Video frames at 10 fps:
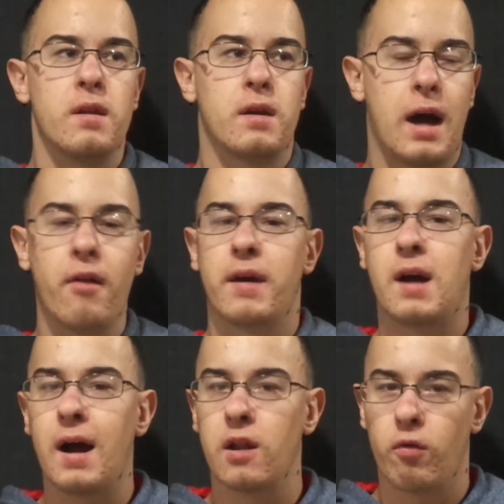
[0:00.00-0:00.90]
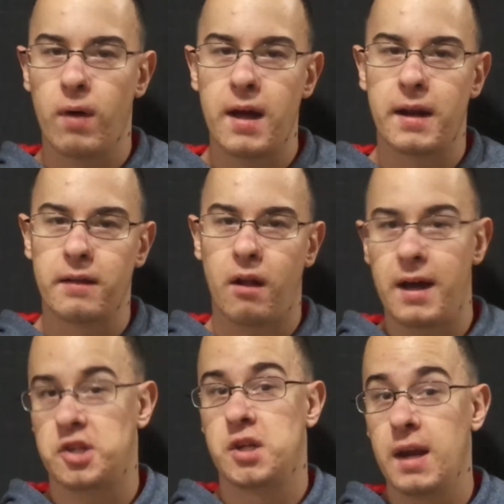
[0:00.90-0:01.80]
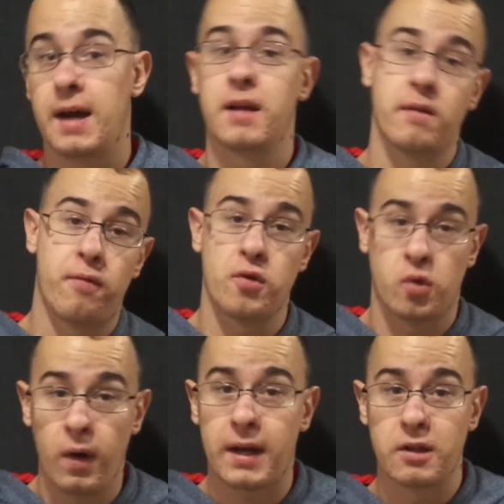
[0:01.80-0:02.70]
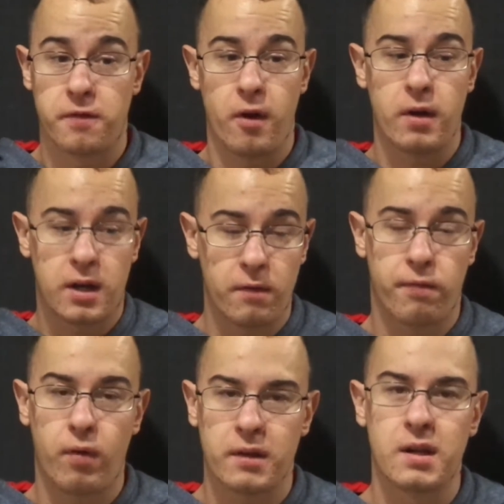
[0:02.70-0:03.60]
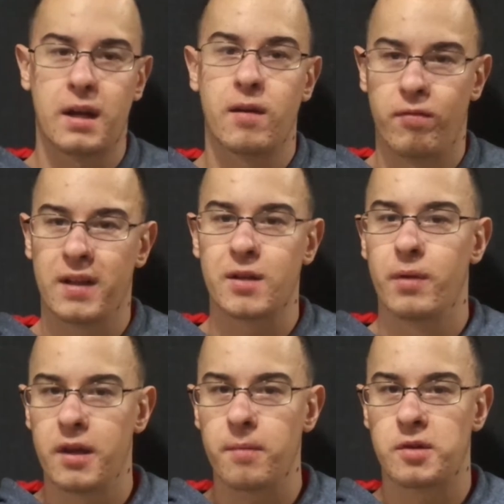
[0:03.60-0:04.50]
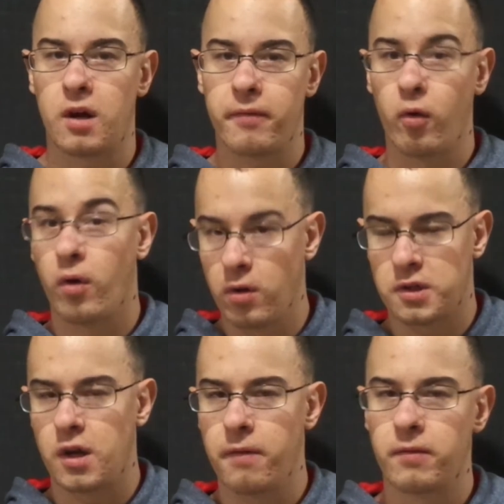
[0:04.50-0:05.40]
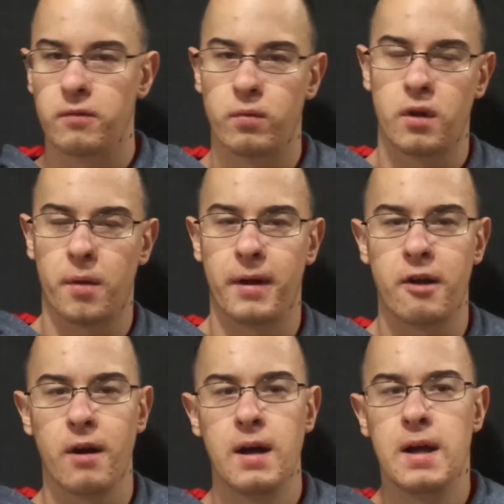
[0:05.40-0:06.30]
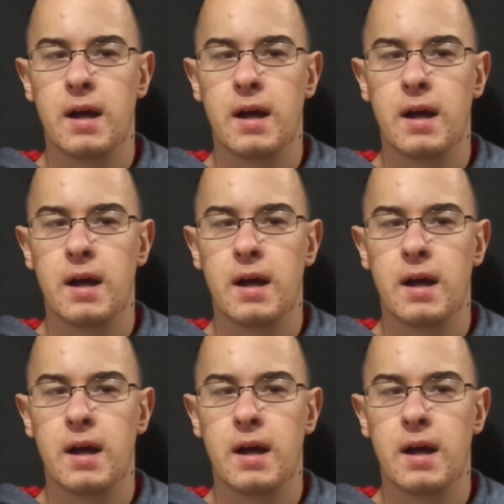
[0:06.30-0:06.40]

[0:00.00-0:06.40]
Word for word: kind of like Kylo Ren in the Last Jedi and the Force Awakens, very confronted and conflicted within himself or herself. We're talking about Qi'ra.